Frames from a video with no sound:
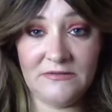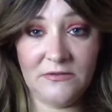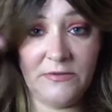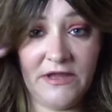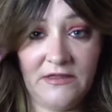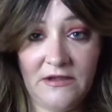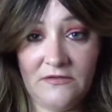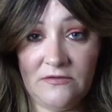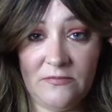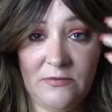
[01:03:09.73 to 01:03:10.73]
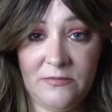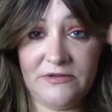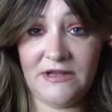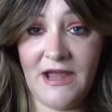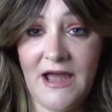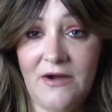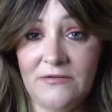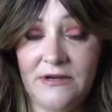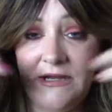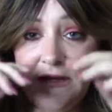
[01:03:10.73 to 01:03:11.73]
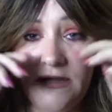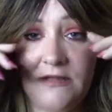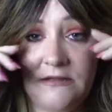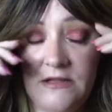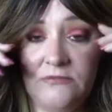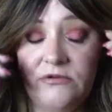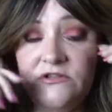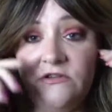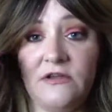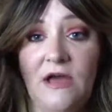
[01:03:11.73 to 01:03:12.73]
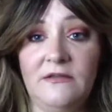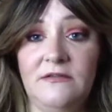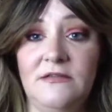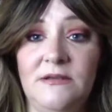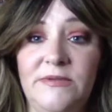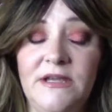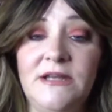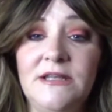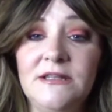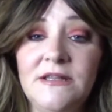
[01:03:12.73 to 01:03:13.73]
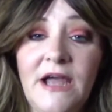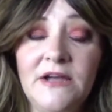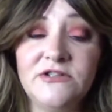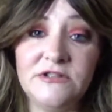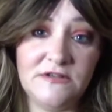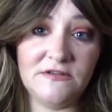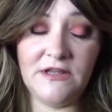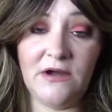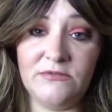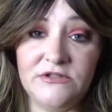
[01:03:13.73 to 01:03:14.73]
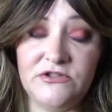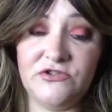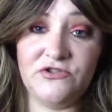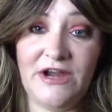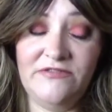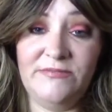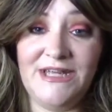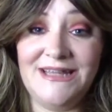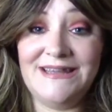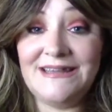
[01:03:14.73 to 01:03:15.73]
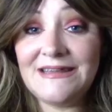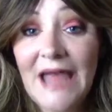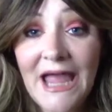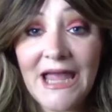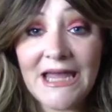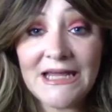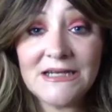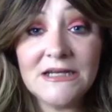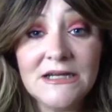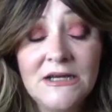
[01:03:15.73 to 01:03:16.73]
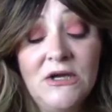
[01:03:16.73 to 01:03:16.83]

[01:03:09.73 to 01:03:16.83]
the way they swoop down, and they would just constantly be hitting the lashes, and that would just drive me insane.